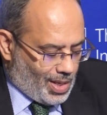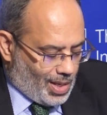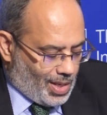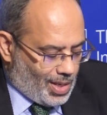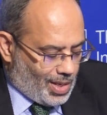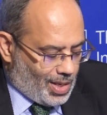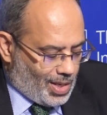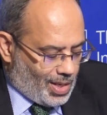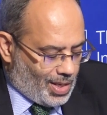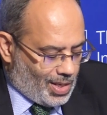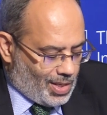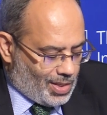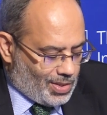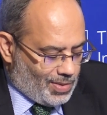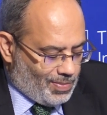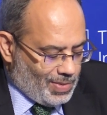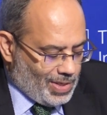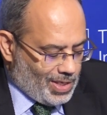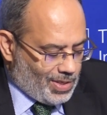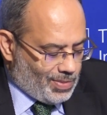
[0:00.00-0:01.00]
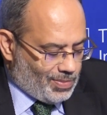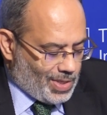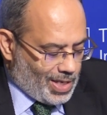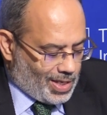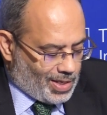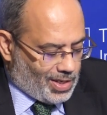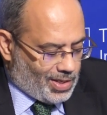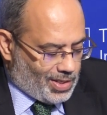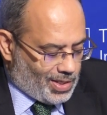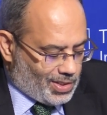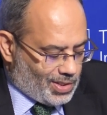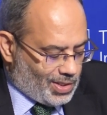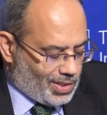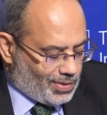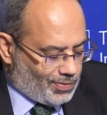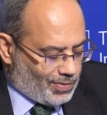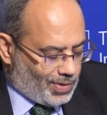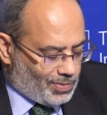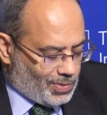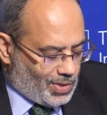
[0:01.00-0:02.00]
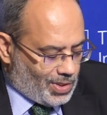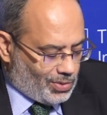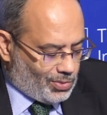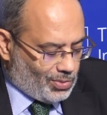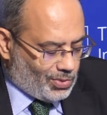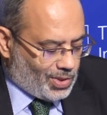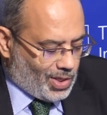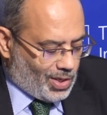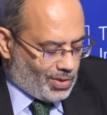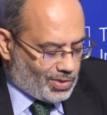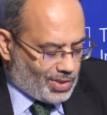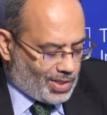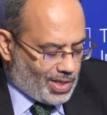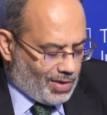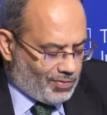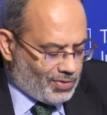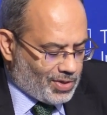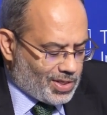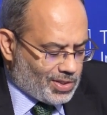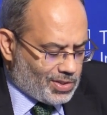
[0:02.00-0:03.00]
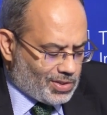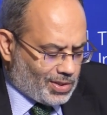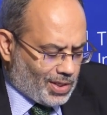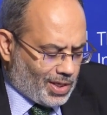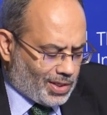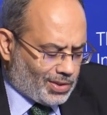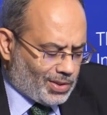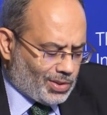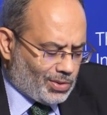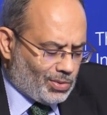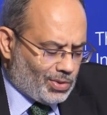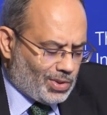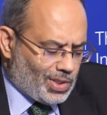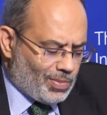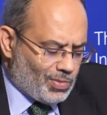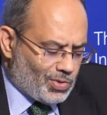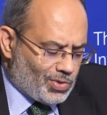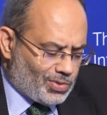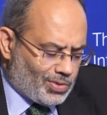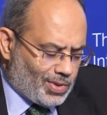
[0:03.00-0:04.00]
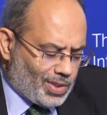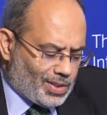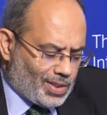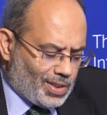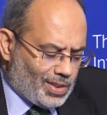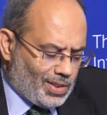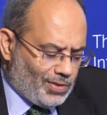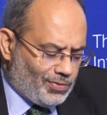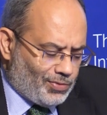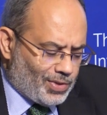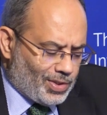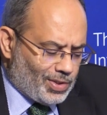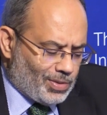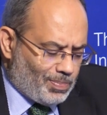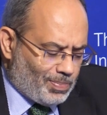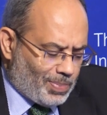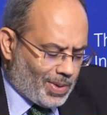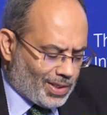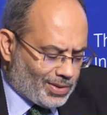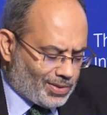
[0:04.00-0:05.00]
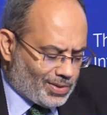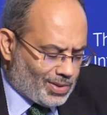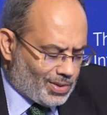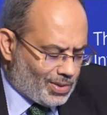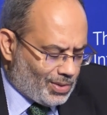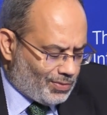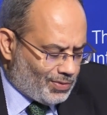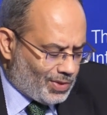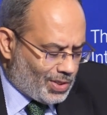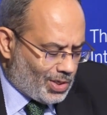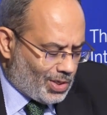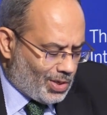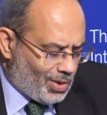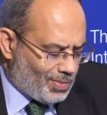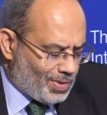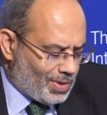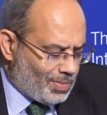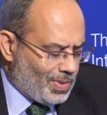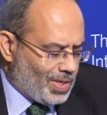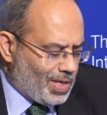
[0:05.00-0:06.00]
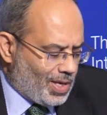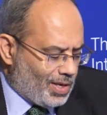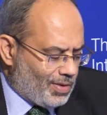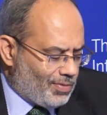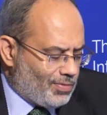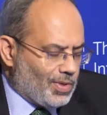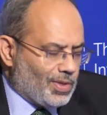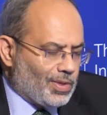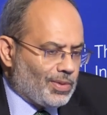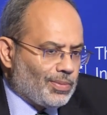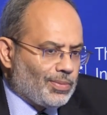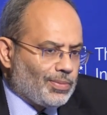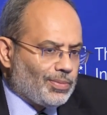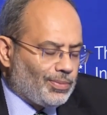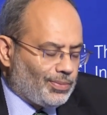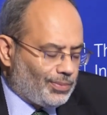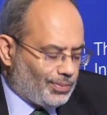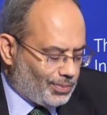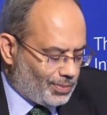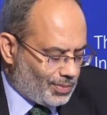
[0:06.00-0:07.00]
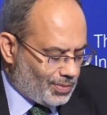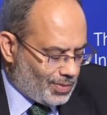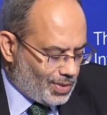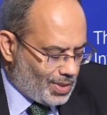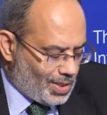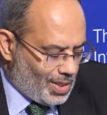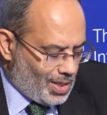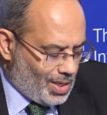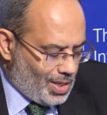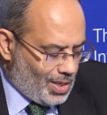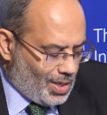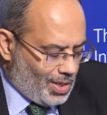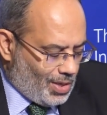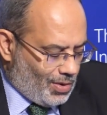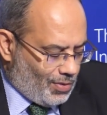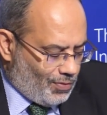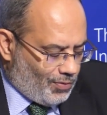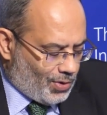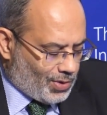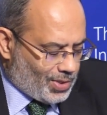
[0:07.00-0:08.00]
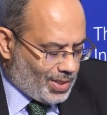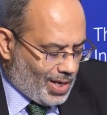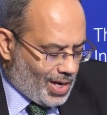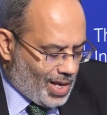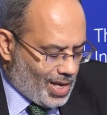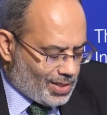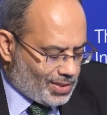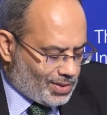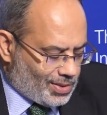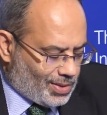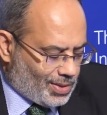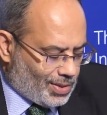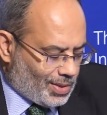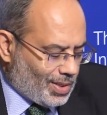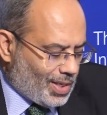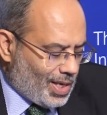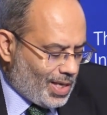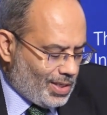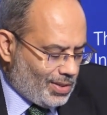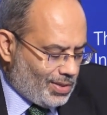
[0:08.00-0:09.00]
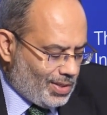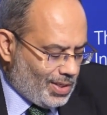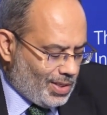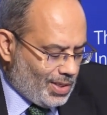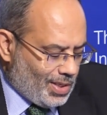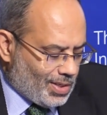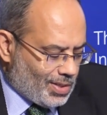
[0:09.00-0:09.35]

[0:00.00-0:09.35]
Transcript: uh, the Millennium Declaration is from the year 2000. Africa started to demonstrate a different pattern of economic behavior. For the last uh, 18